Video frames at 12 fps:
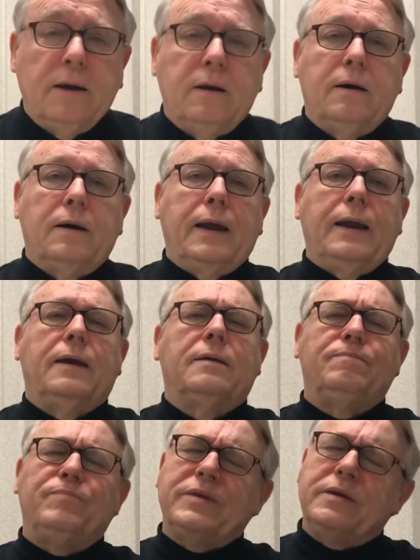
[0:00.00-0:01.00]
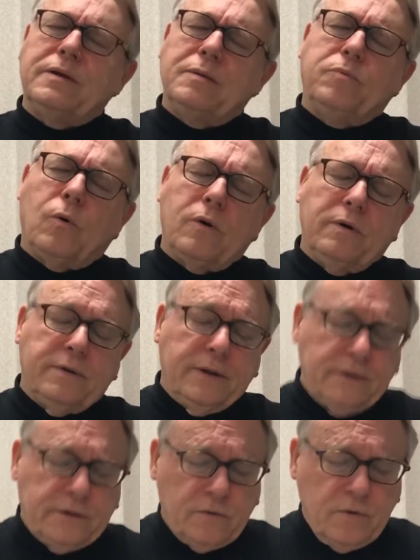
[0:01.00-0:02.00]
And the important
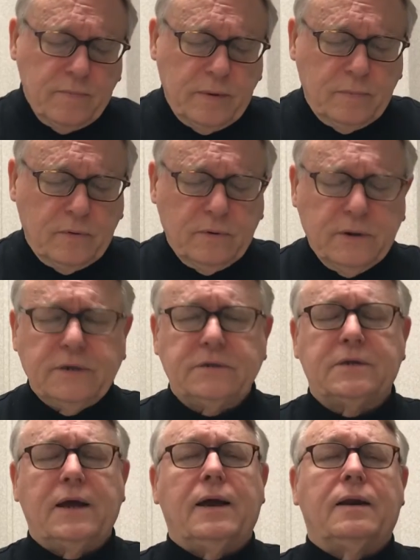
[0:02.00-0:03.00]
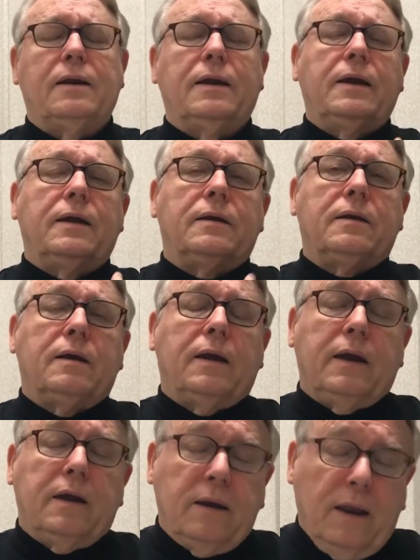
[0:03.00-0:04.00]
thing to remember is that in
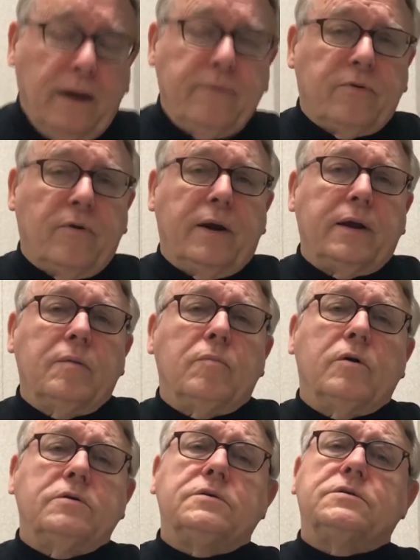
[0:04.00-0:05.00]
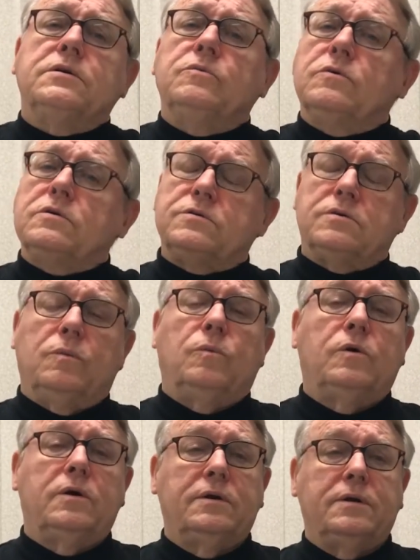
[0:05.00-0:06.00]
a life-threatening emergency, when
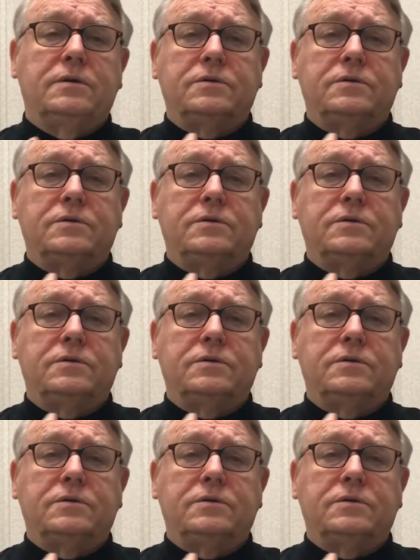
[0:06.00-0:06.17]
someone